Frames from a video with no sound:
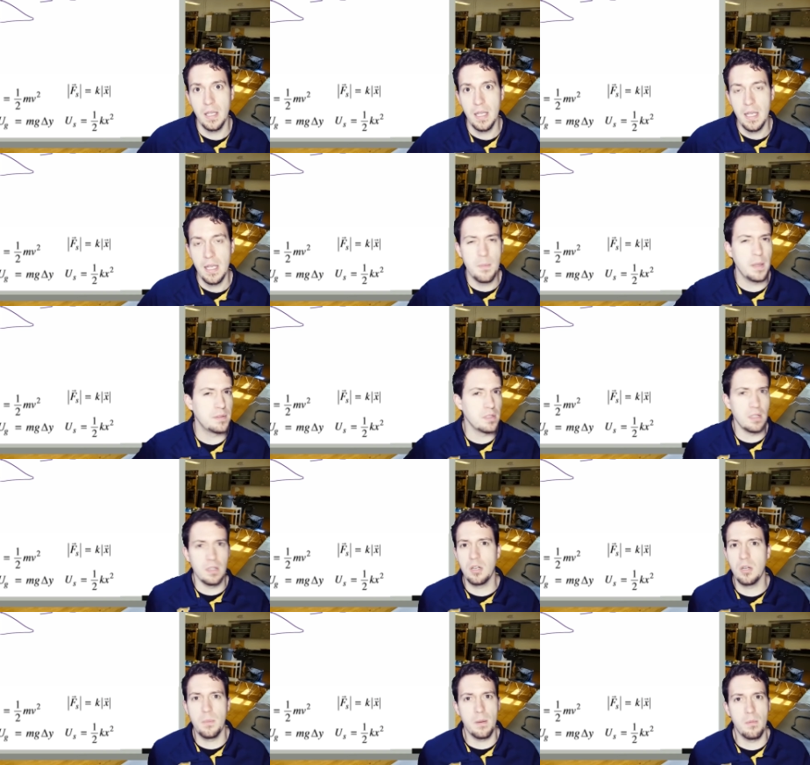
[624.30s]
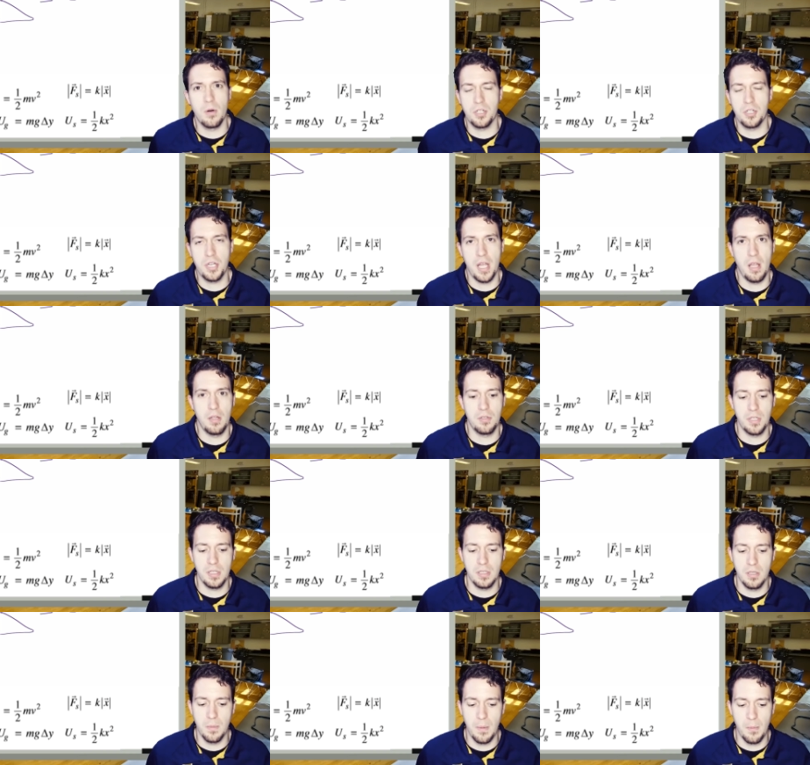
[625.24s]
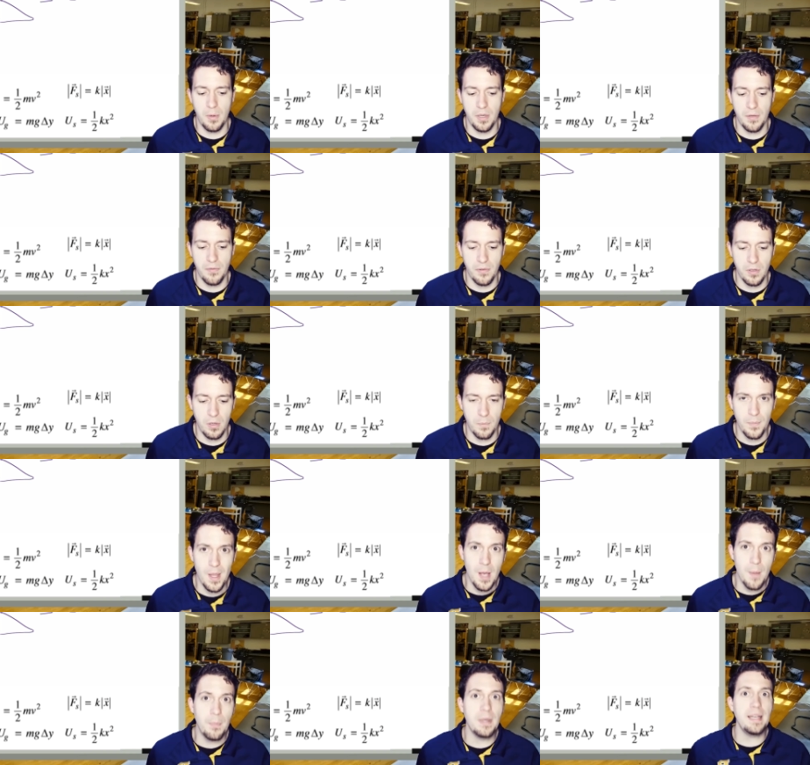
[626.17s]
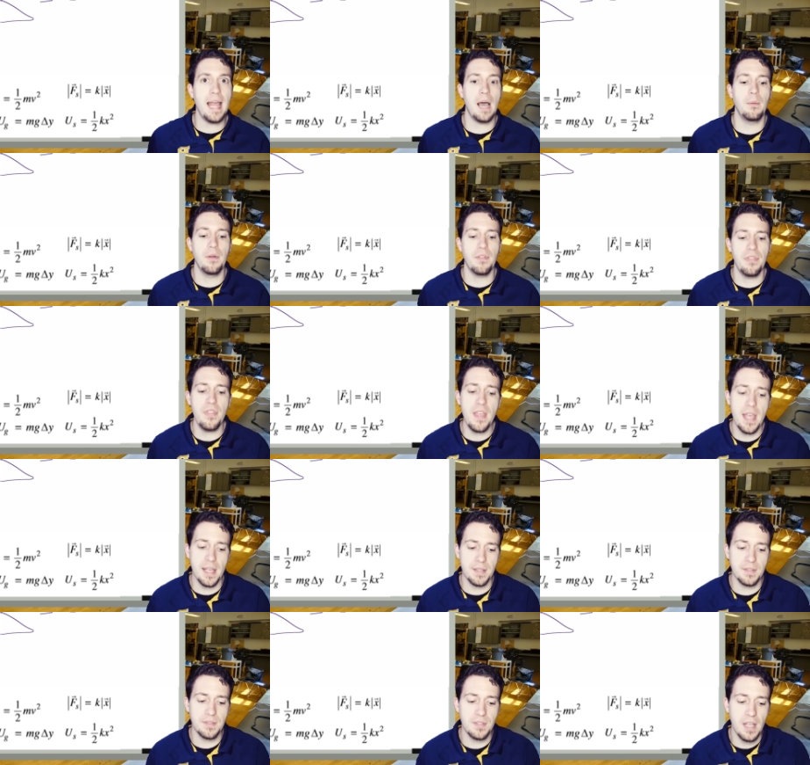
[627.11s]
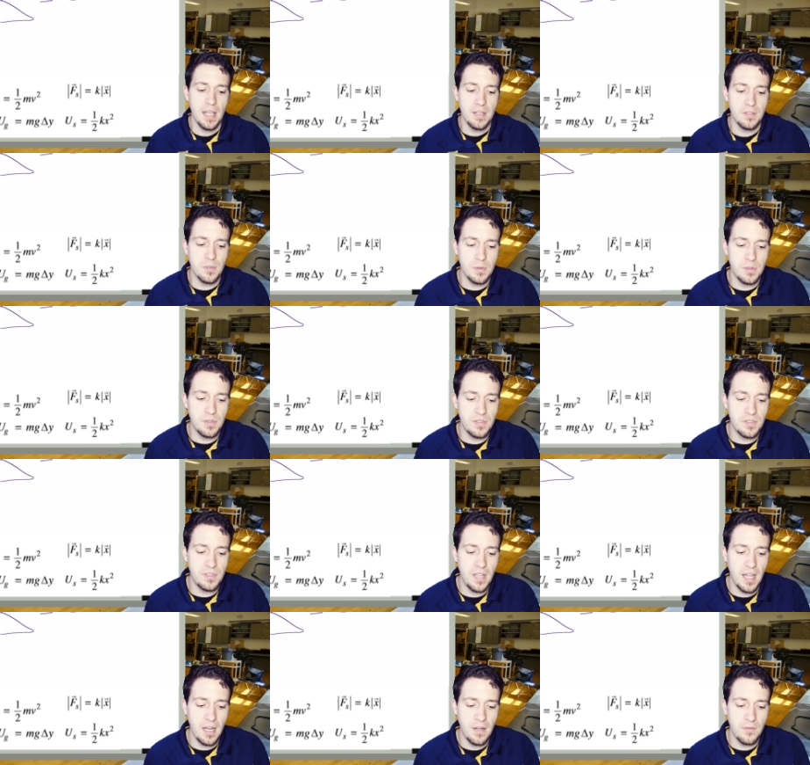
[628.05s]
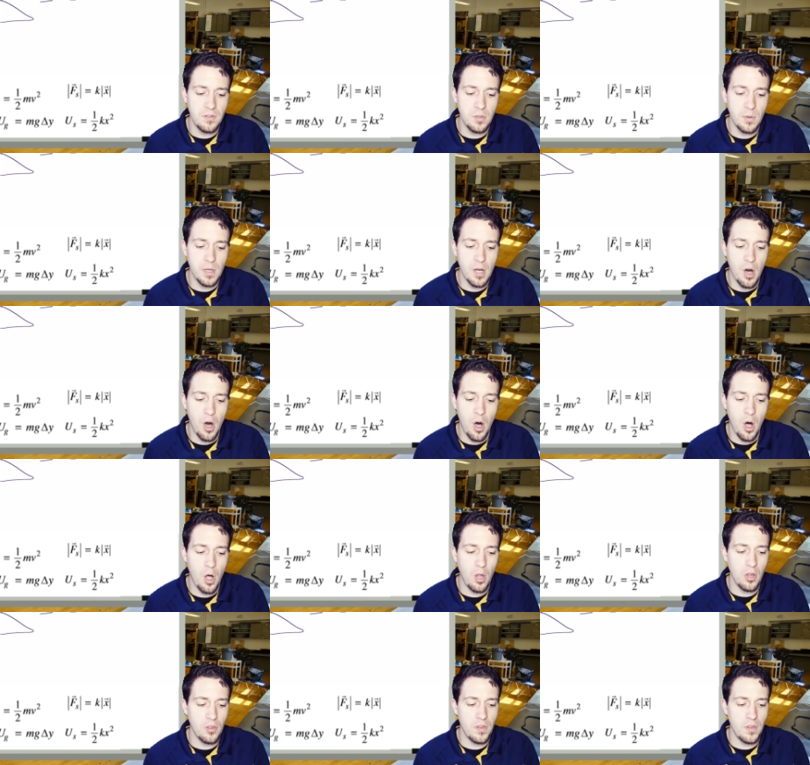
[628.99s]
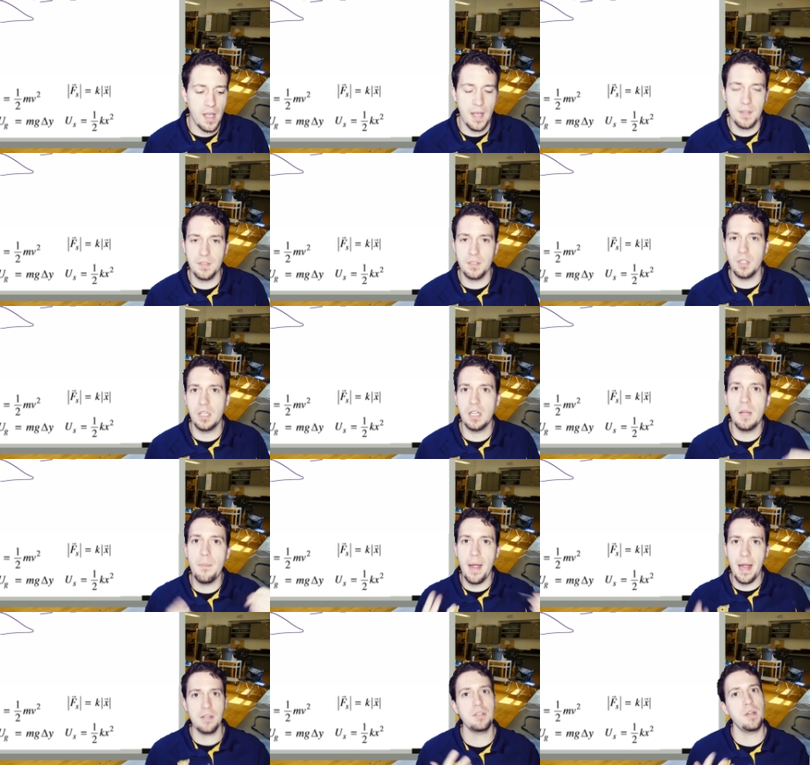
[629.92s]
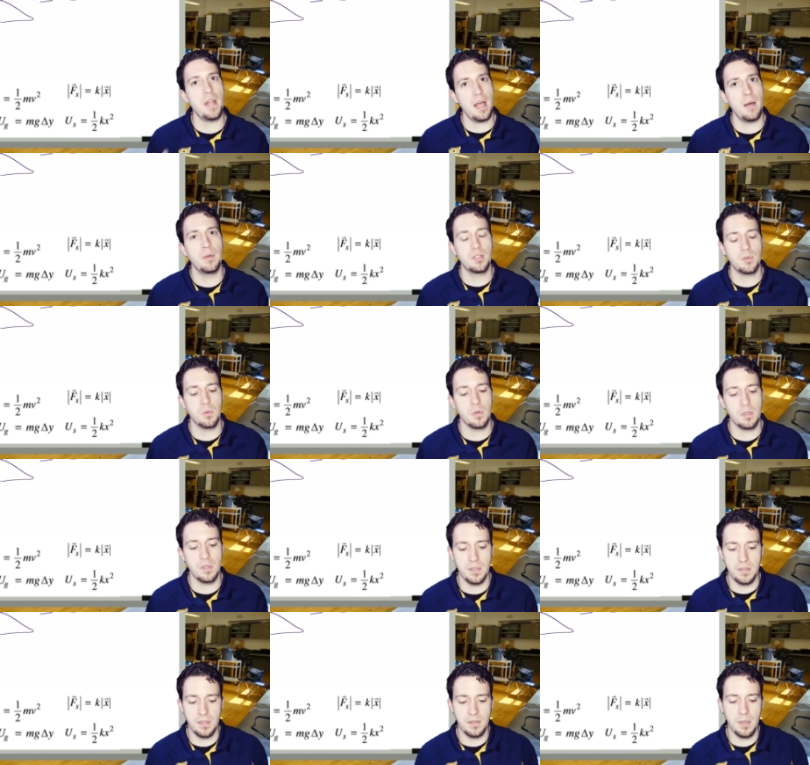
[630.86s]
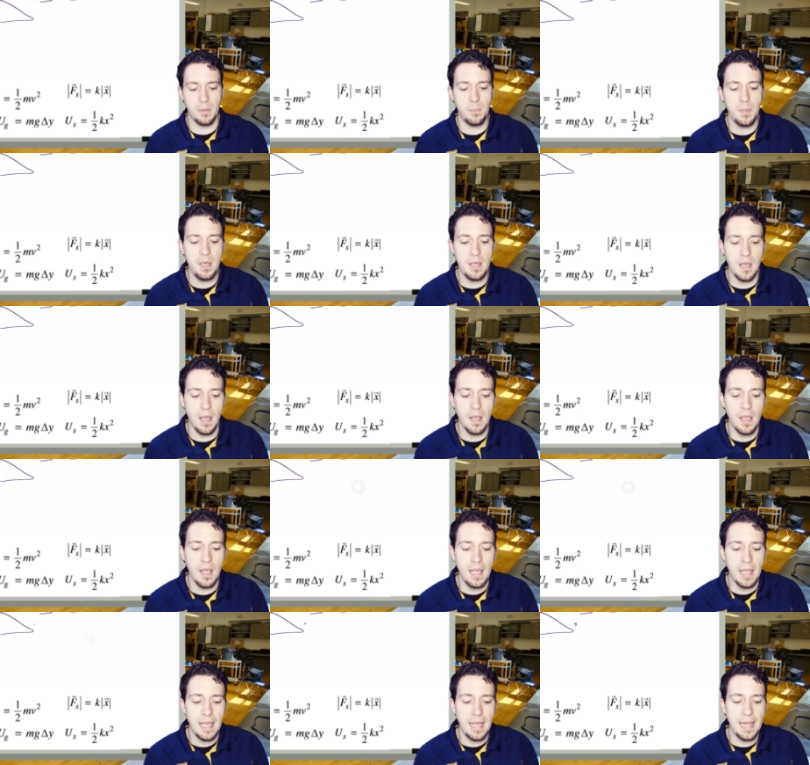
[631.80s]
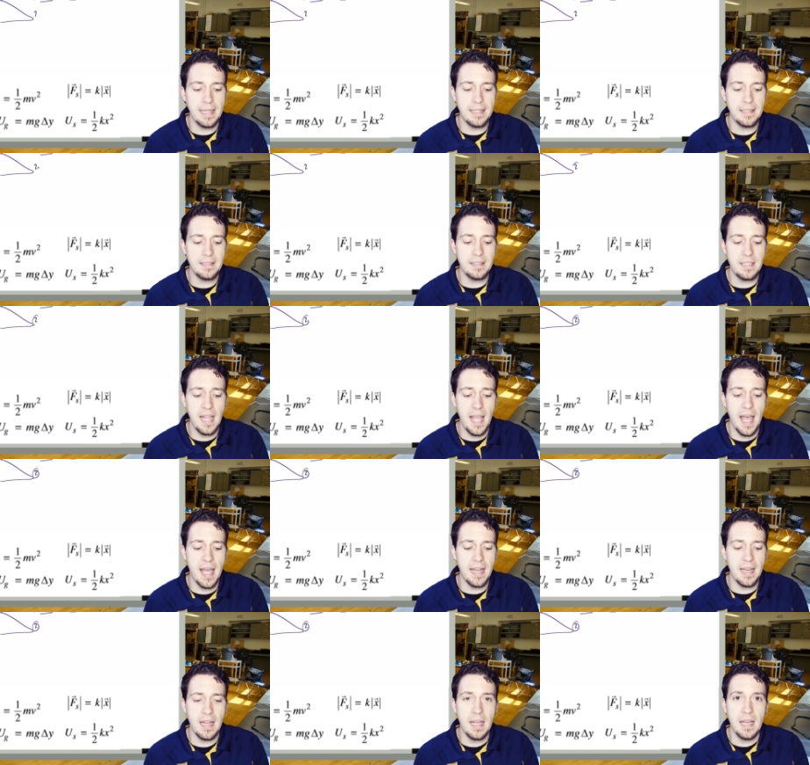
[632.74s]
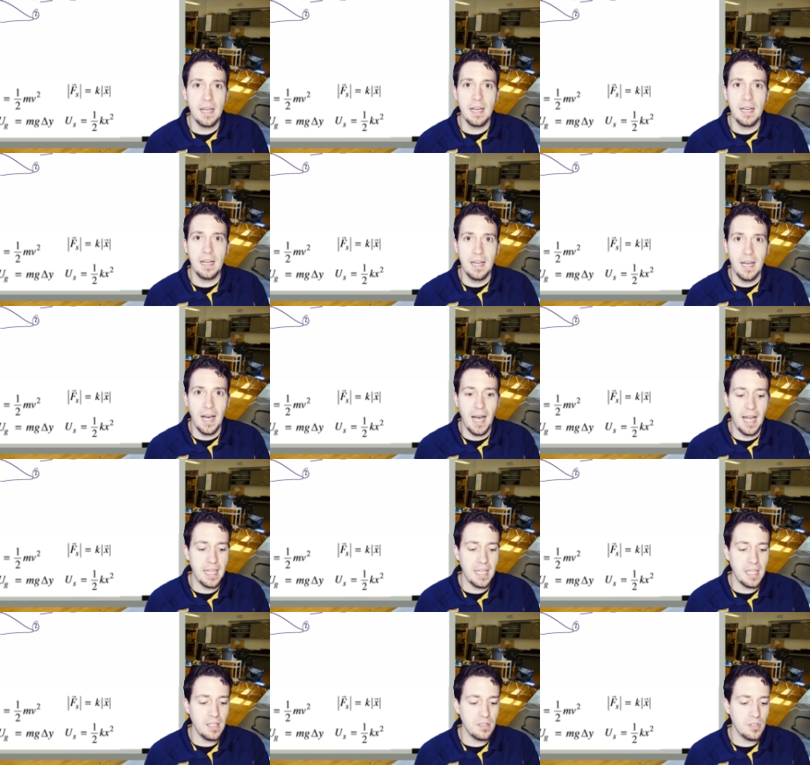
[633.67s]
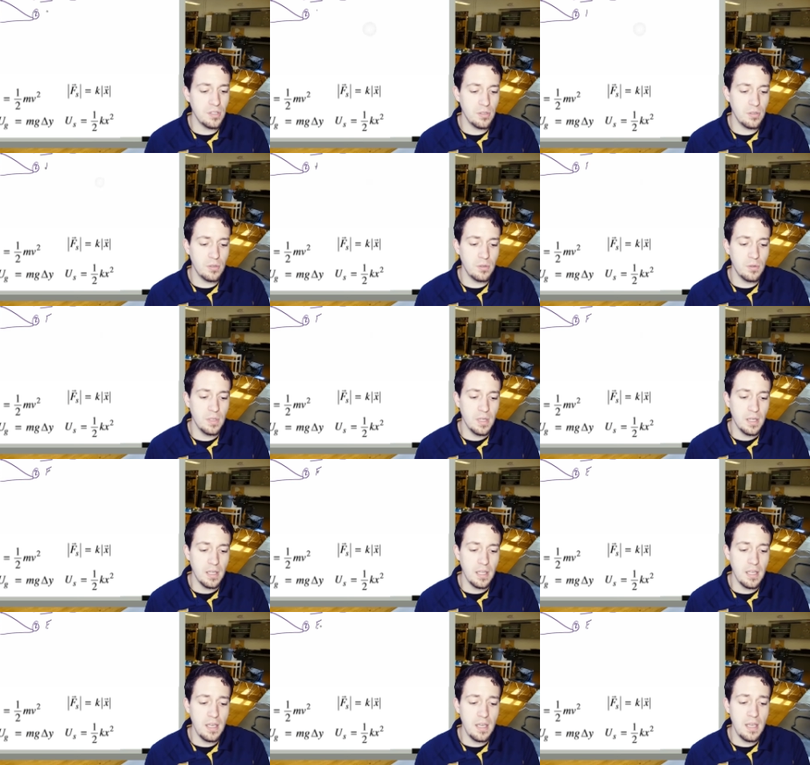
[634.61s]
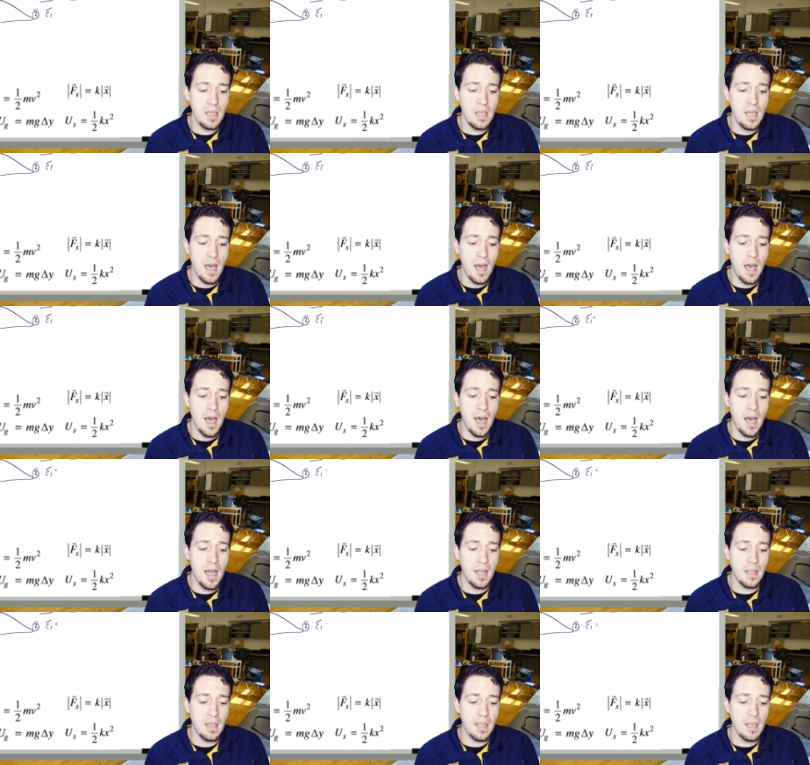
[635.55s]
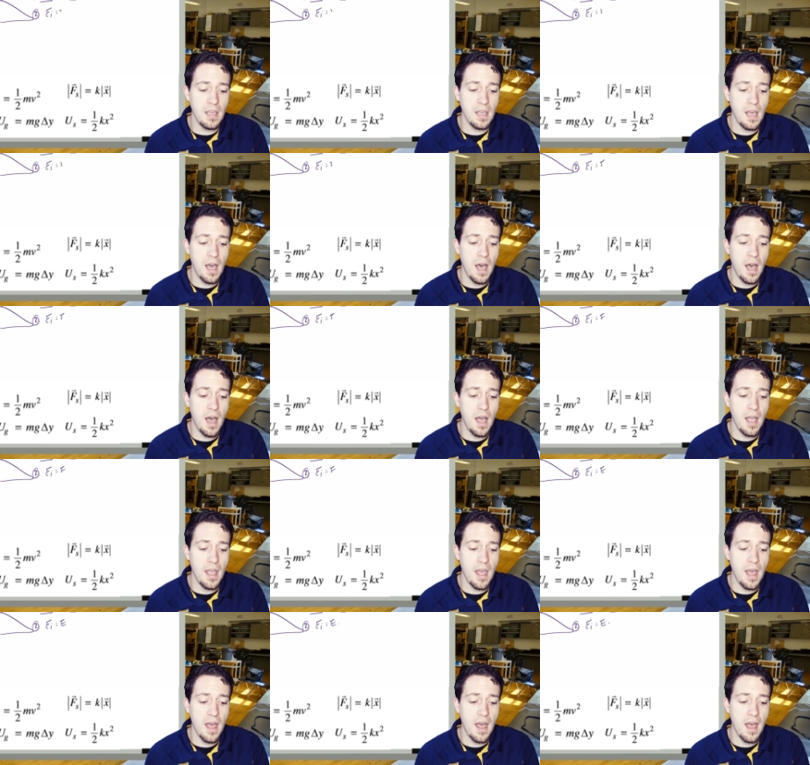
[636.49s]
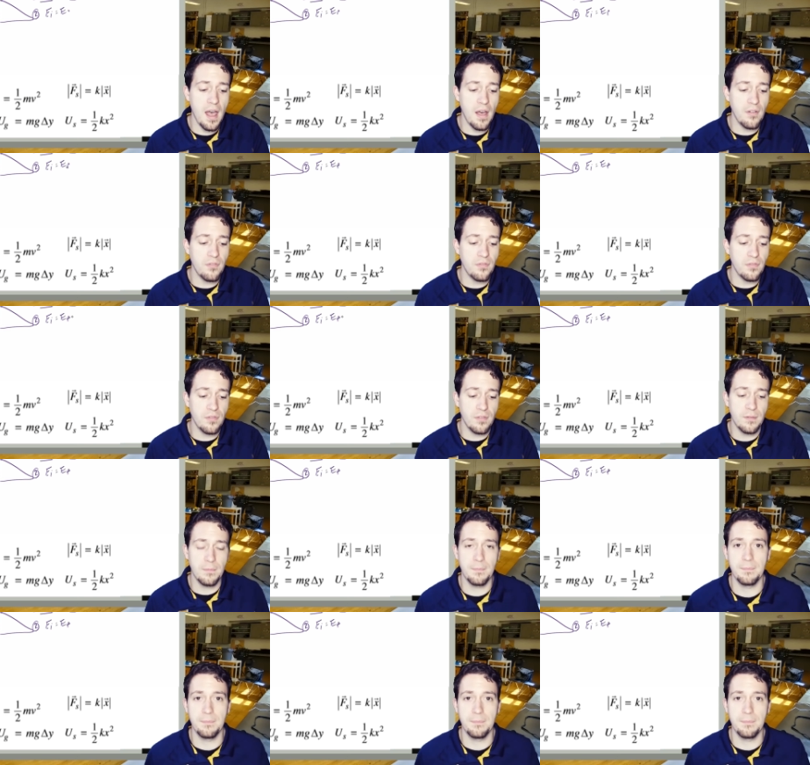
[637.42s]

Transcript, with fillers: It makes it a little bit more challenging, a little bit more difficult. But now with this, so instead of doing all this, and you can imagine how much work this ends up being, instead, I can do E, I, E, I, F,